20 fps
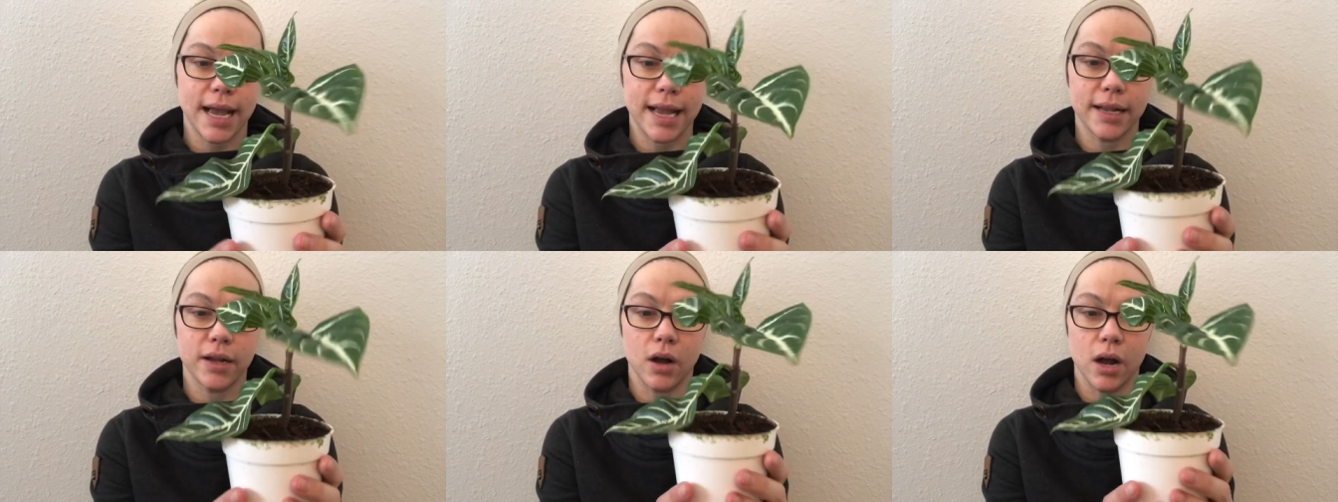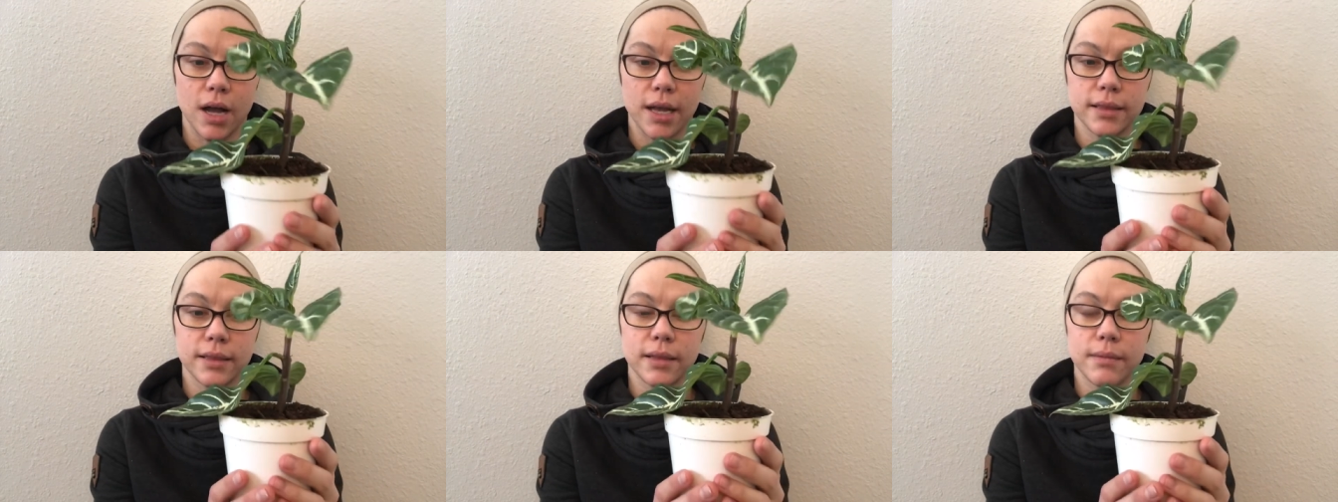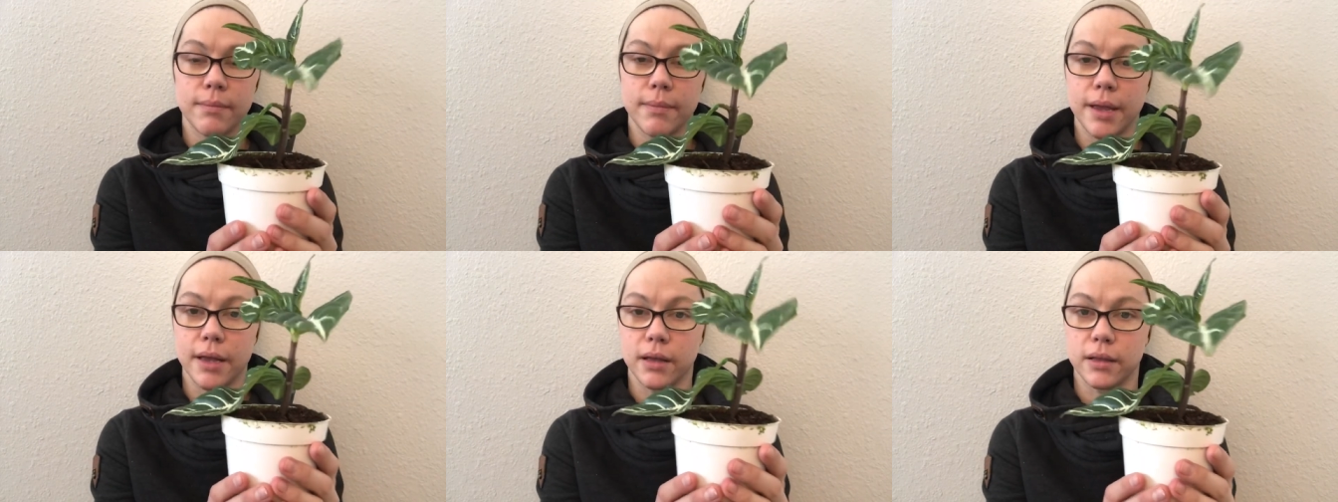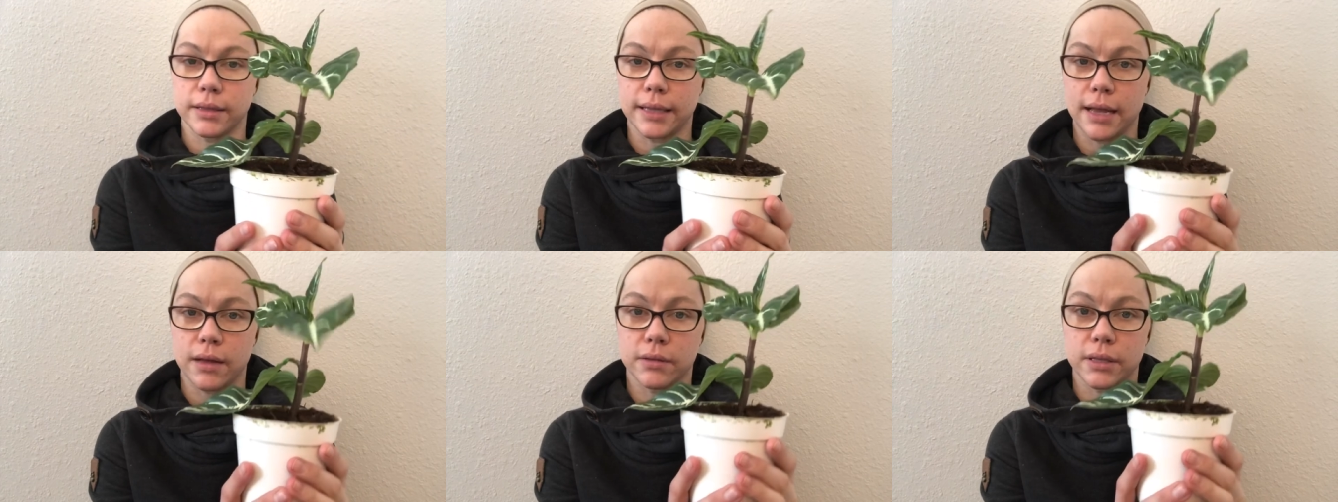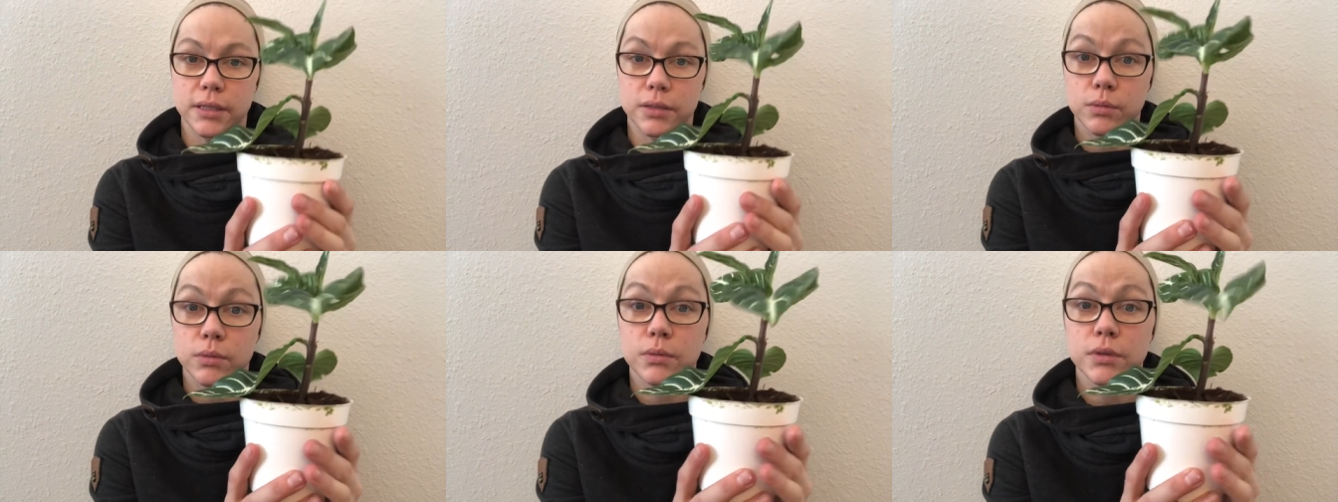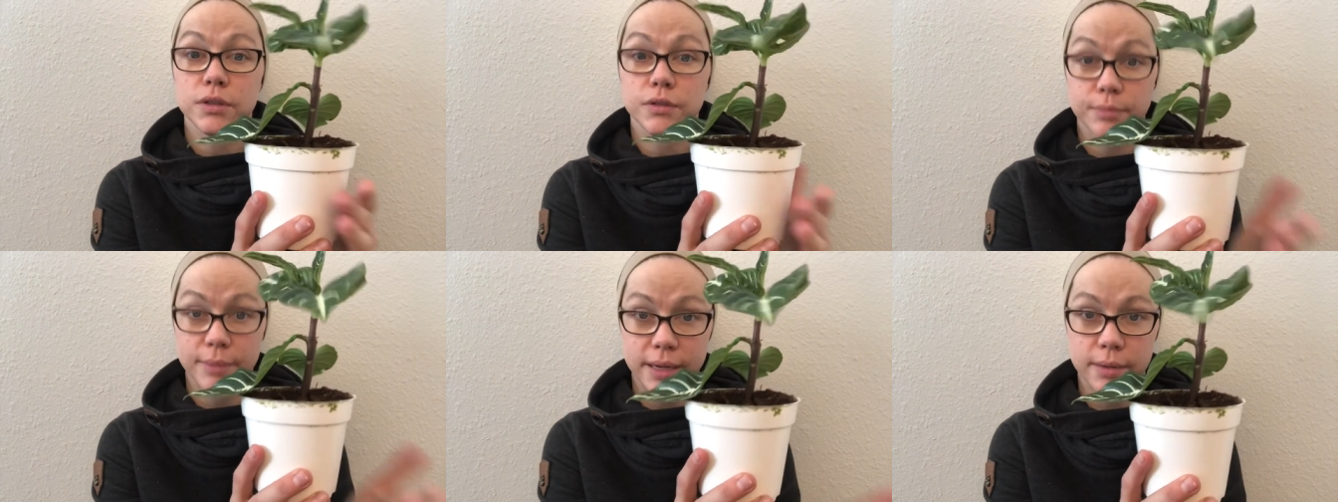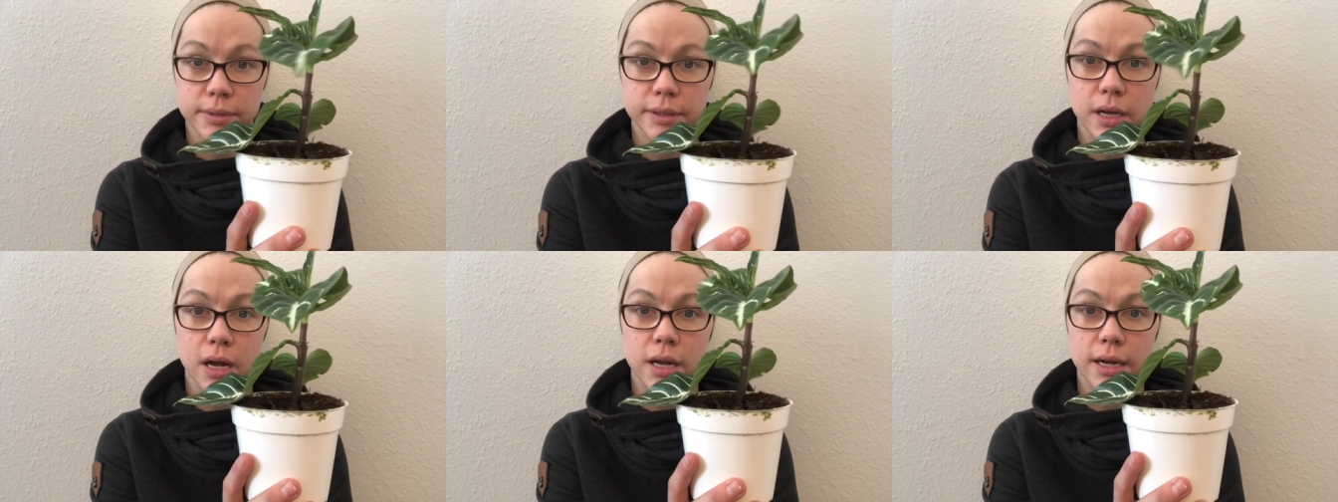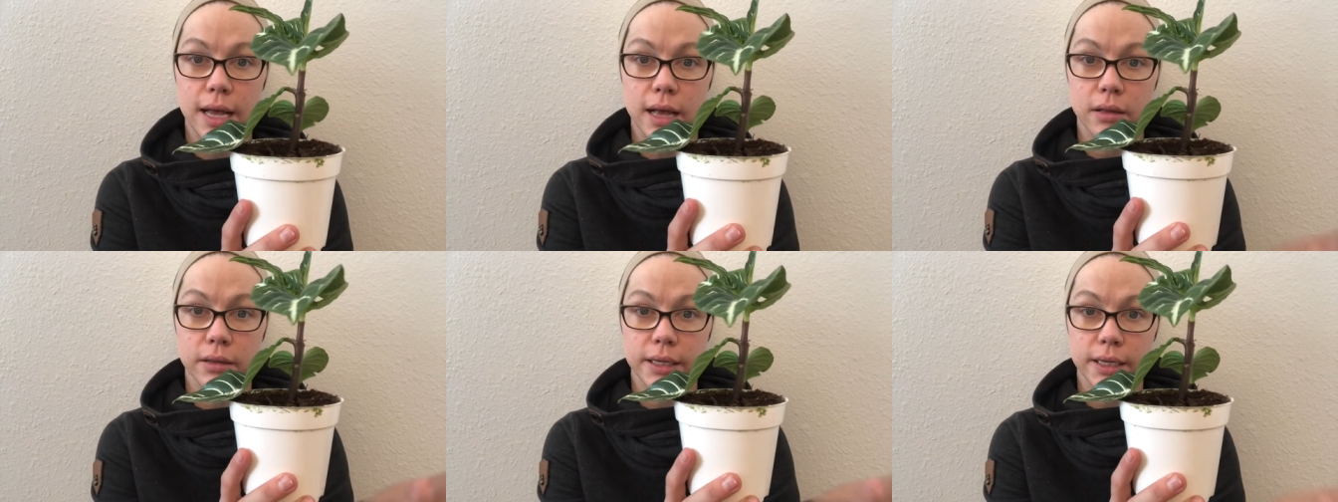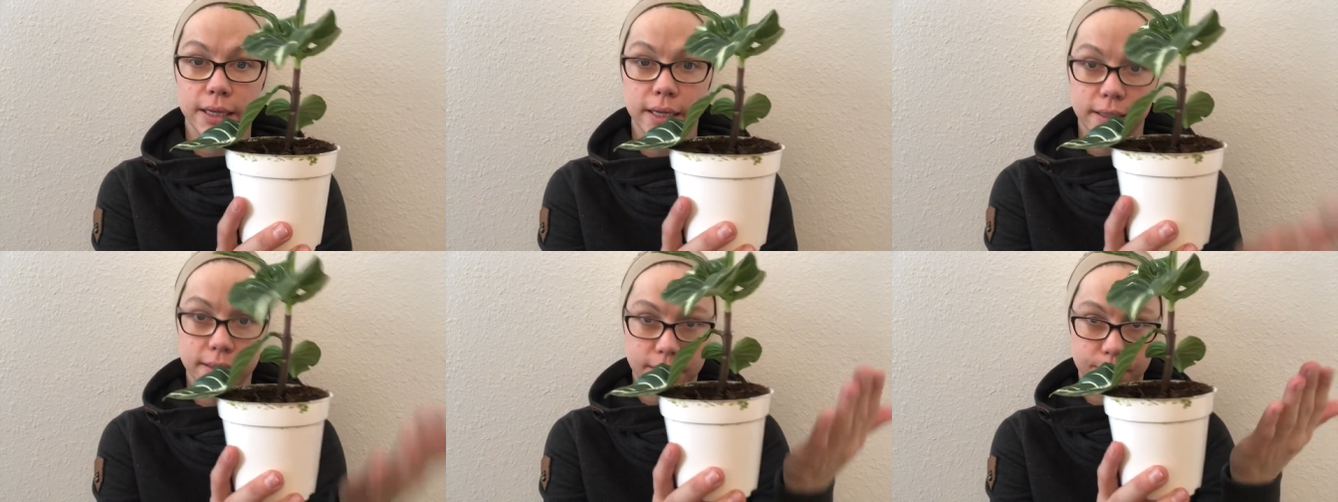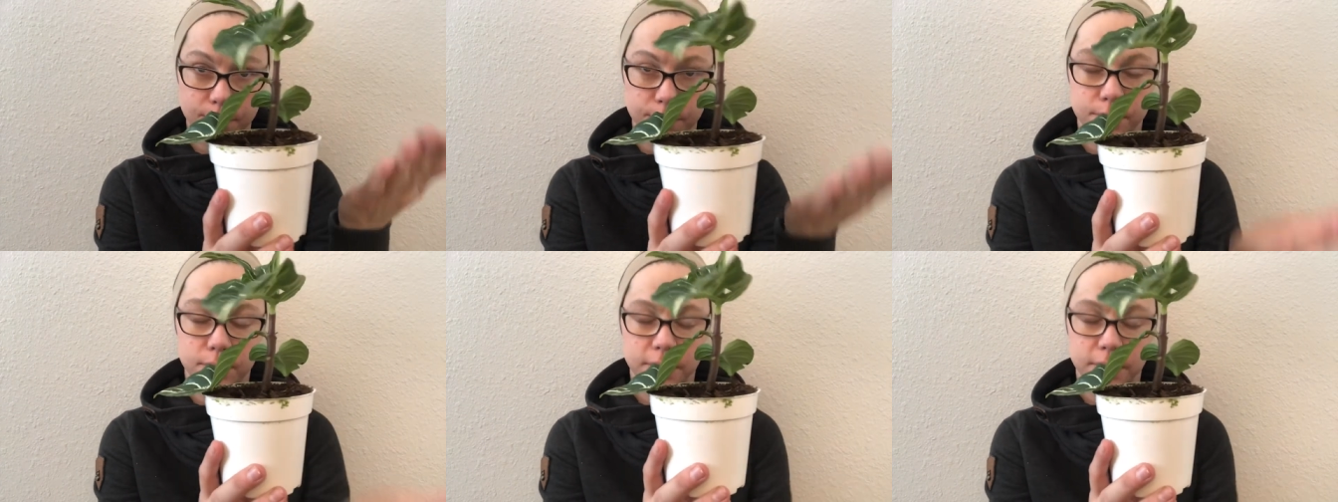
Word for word: I got in the mail now this one was from Amazon I'll link it